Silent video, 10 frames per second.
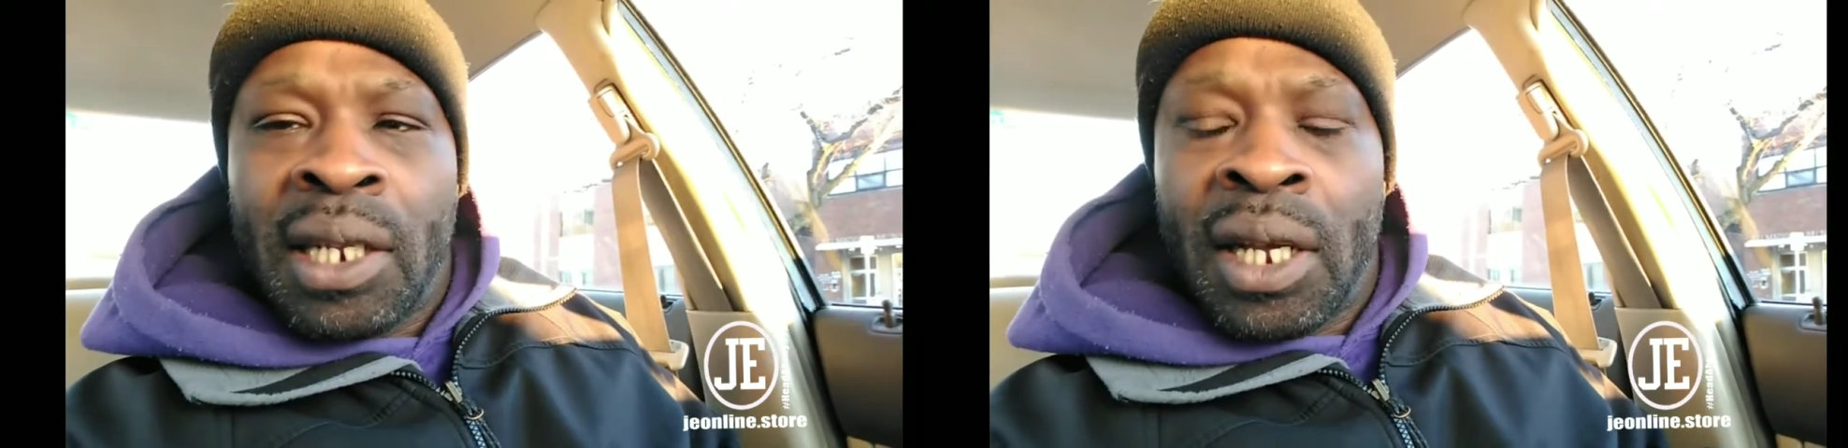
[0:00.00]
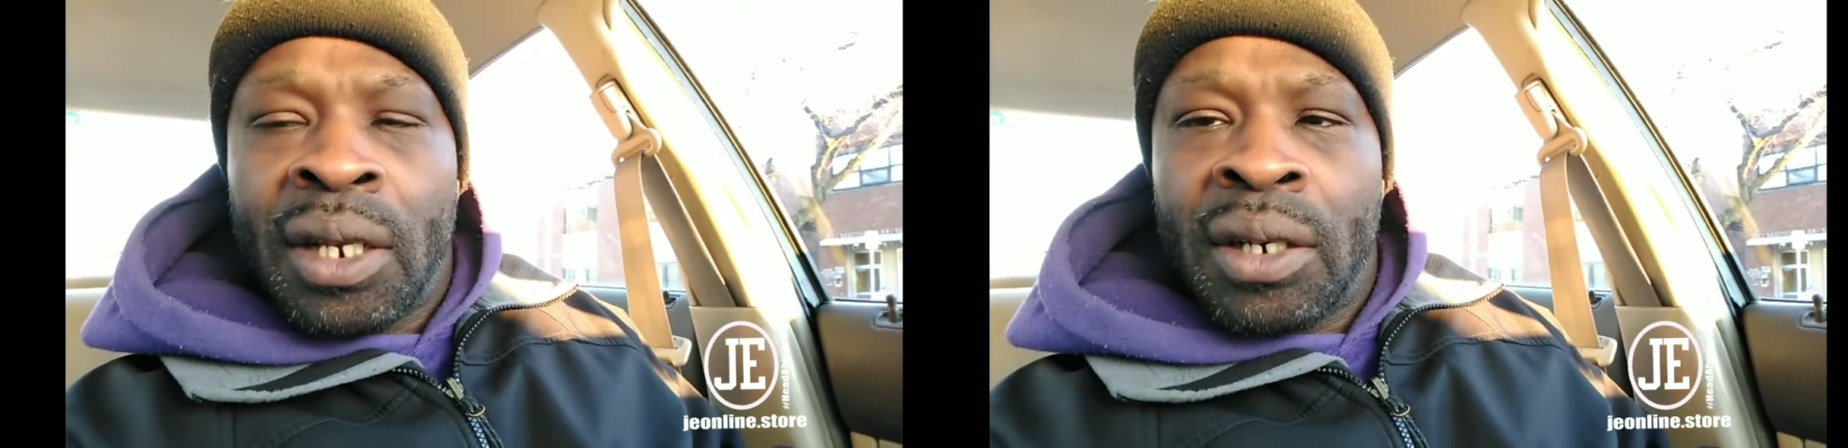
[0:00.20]

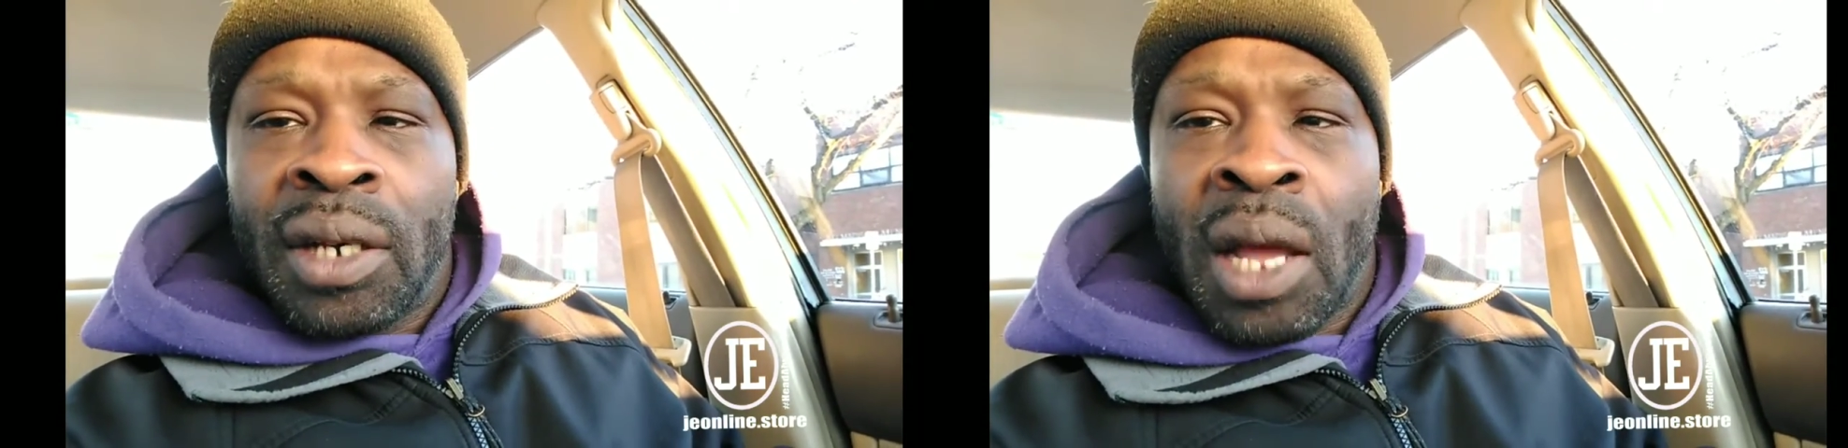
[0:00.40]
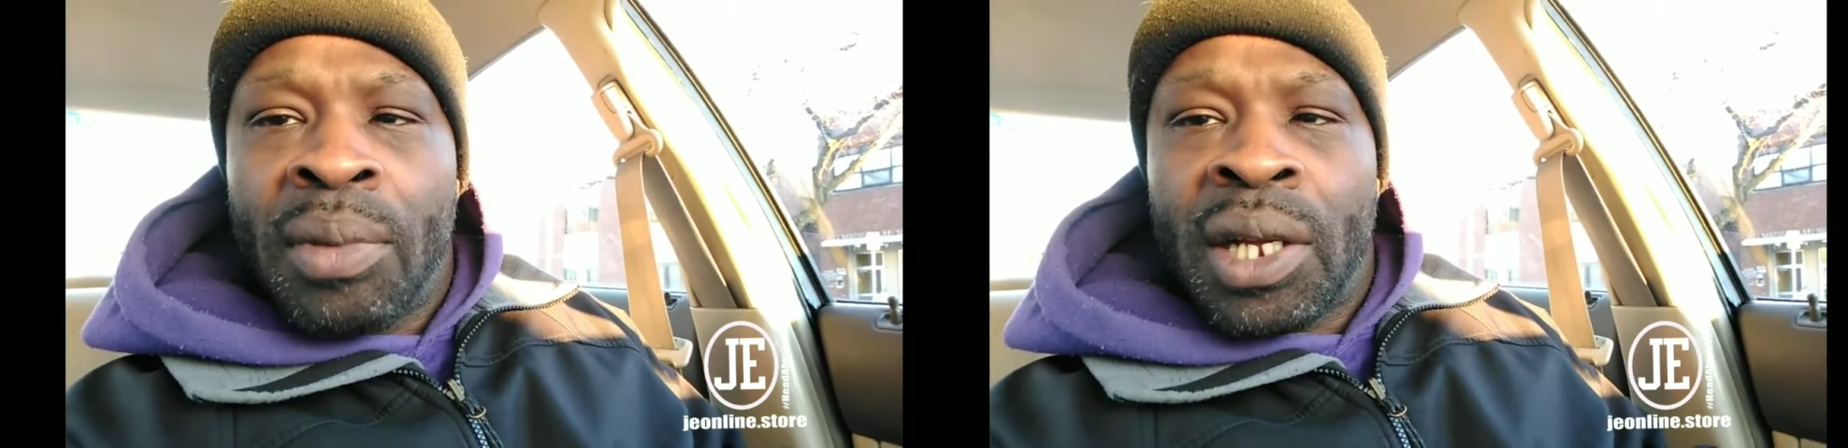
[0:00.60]
did
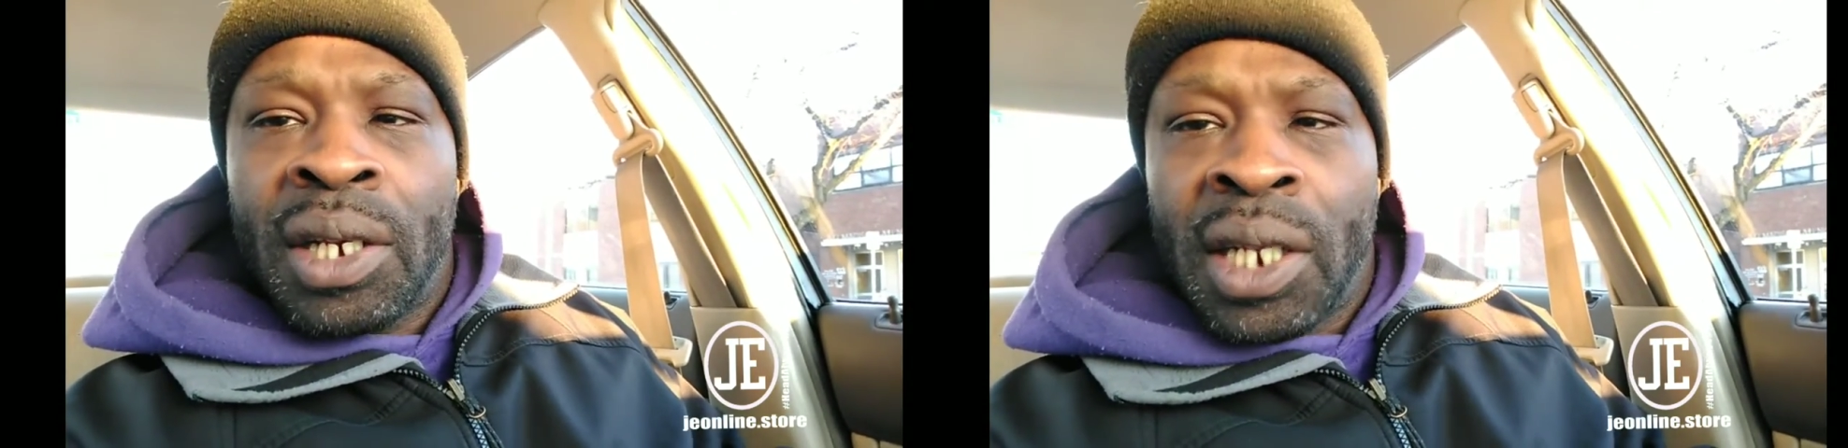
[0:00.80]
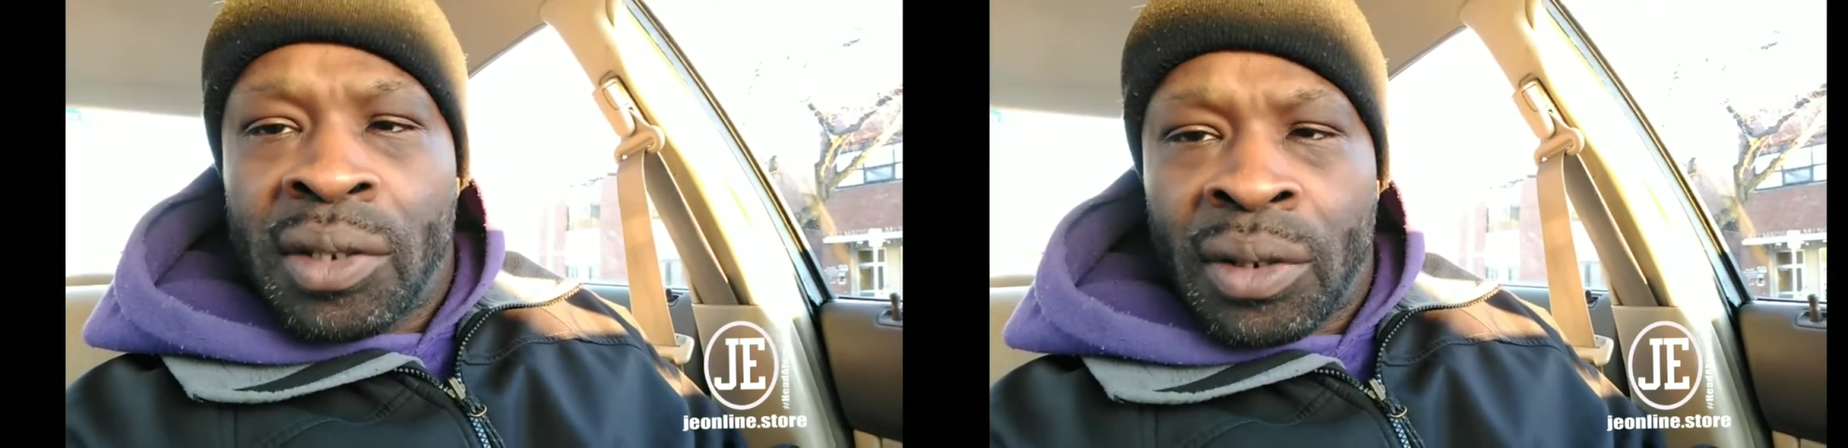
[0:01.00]

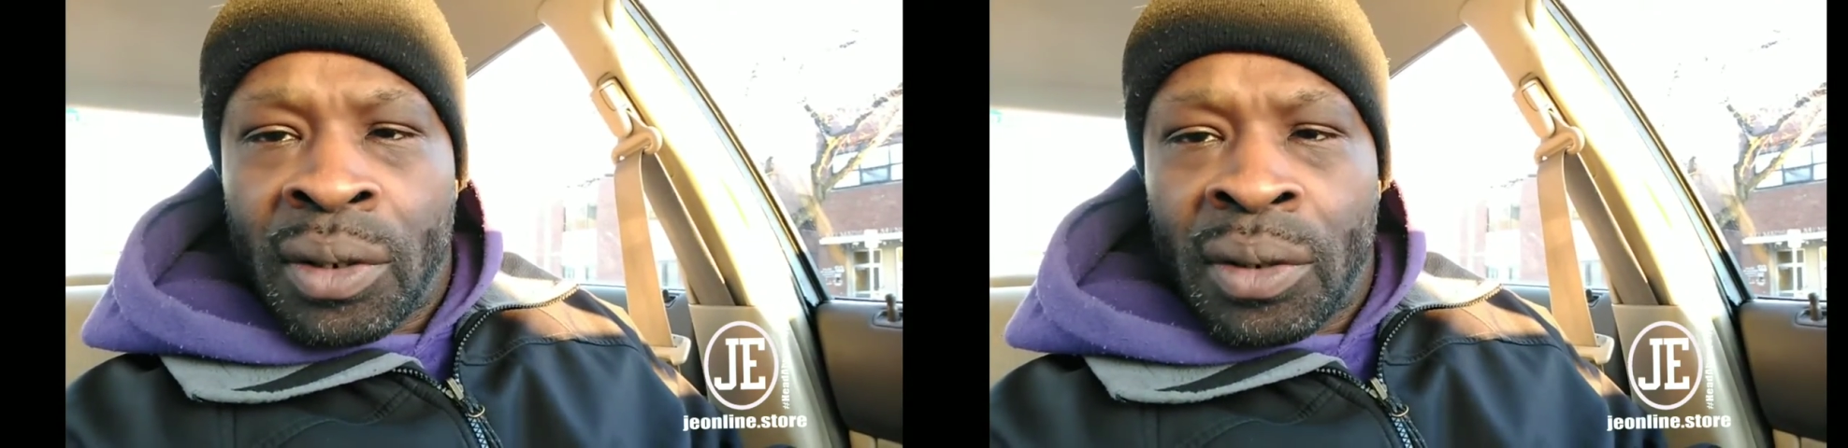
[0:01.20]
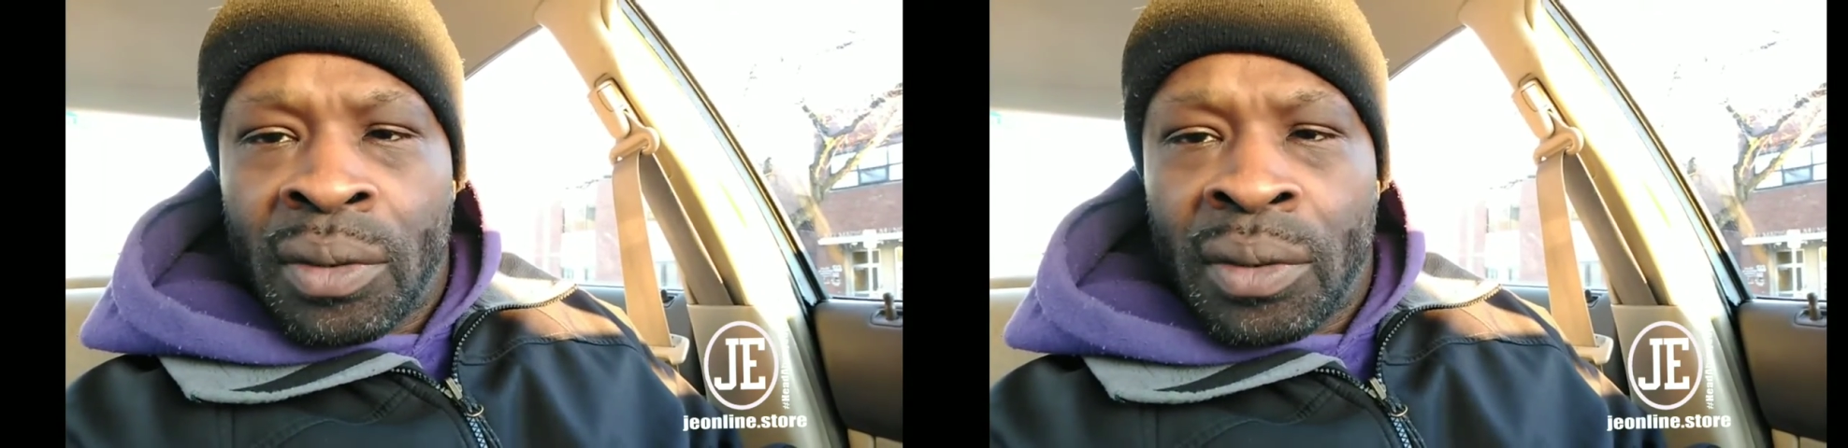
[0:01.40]
Nebuchadnezzar.